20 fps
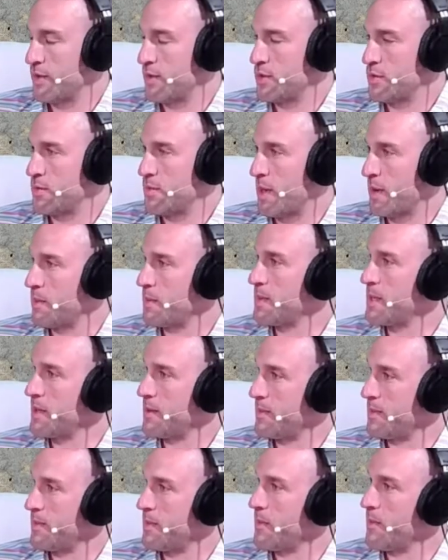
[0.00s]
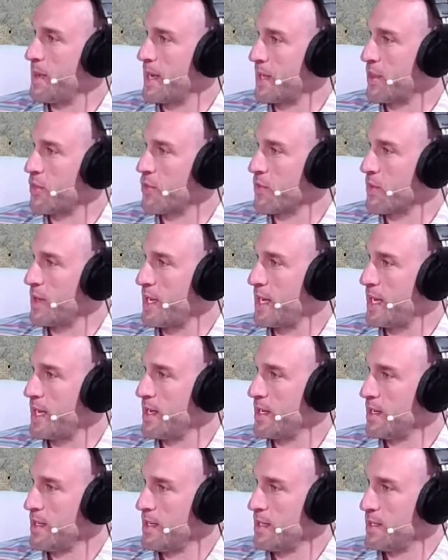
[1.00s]
Those would probably be the big three
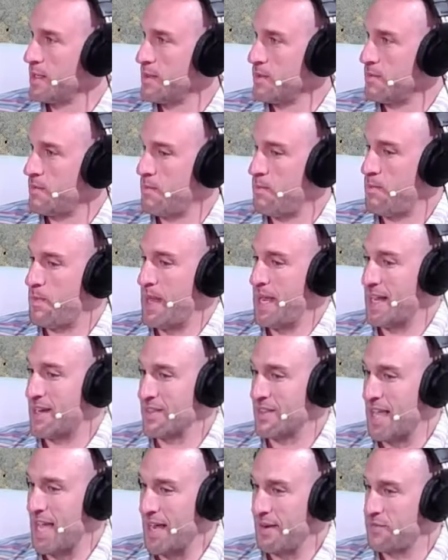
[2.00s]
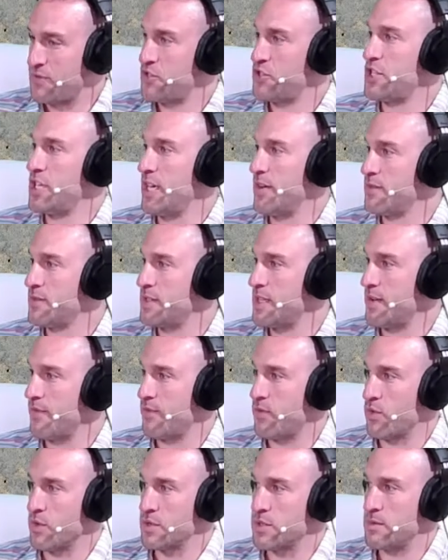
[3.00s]
big life shifts that
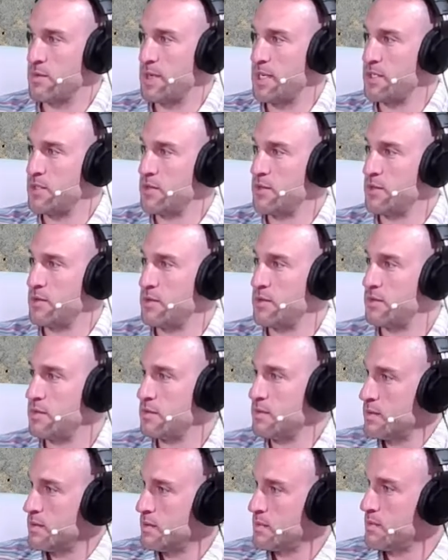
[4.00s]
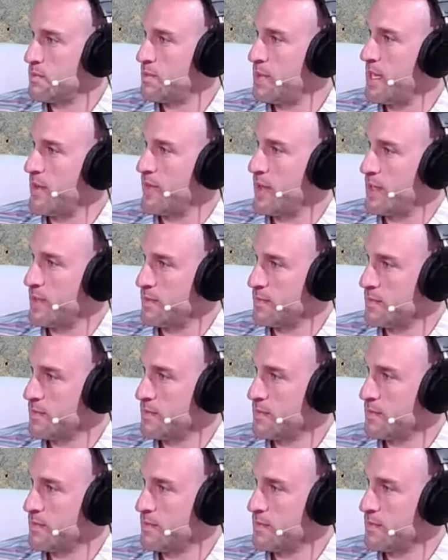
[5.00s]
forced me to pivot.